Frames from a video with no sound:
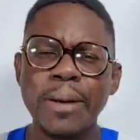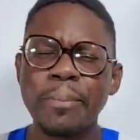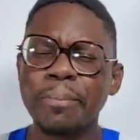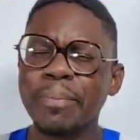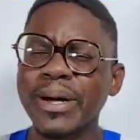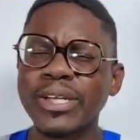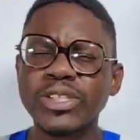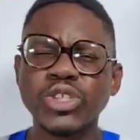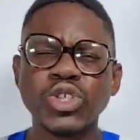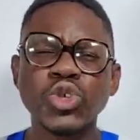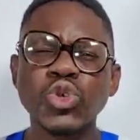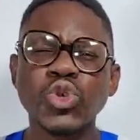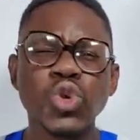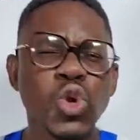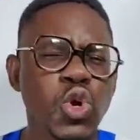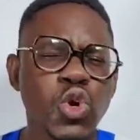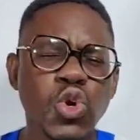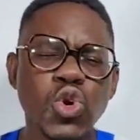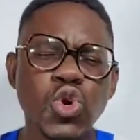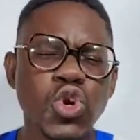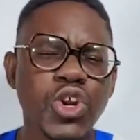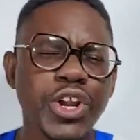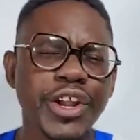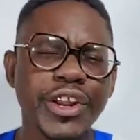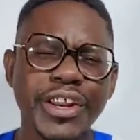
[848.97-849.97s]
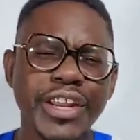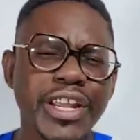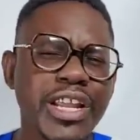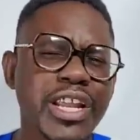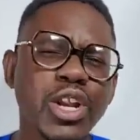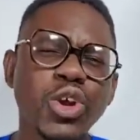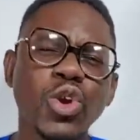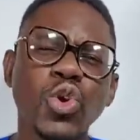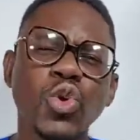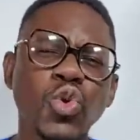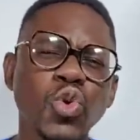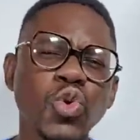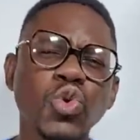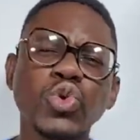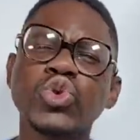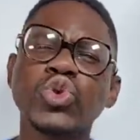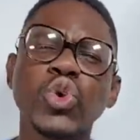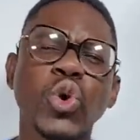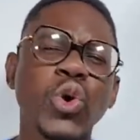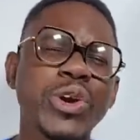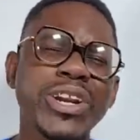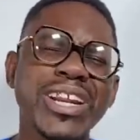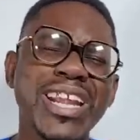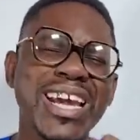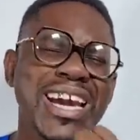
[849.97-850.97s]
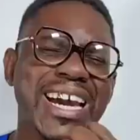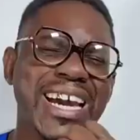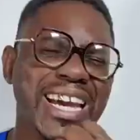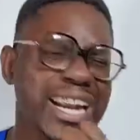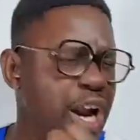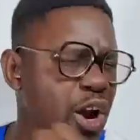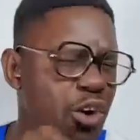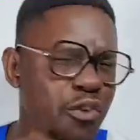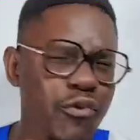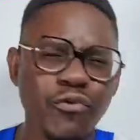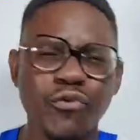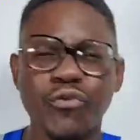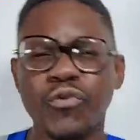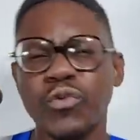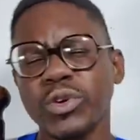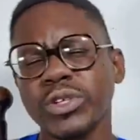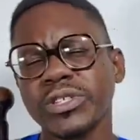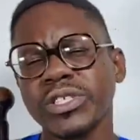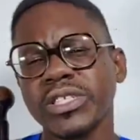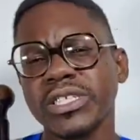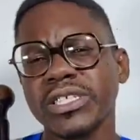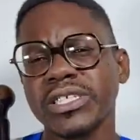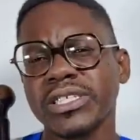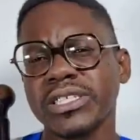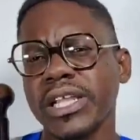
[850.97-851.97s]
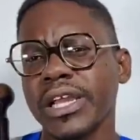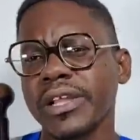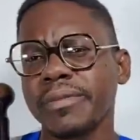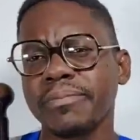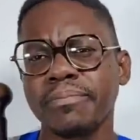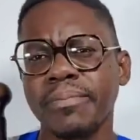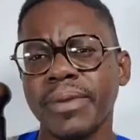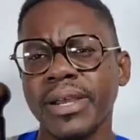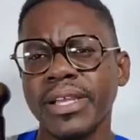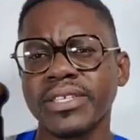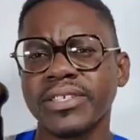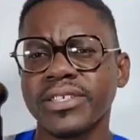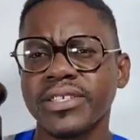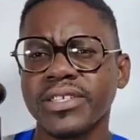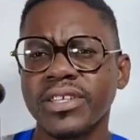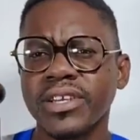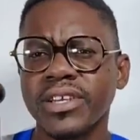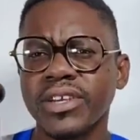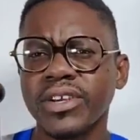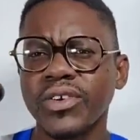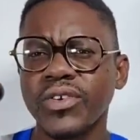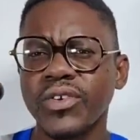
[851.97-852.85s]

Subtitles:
but you don't really lose on the ground forces that much.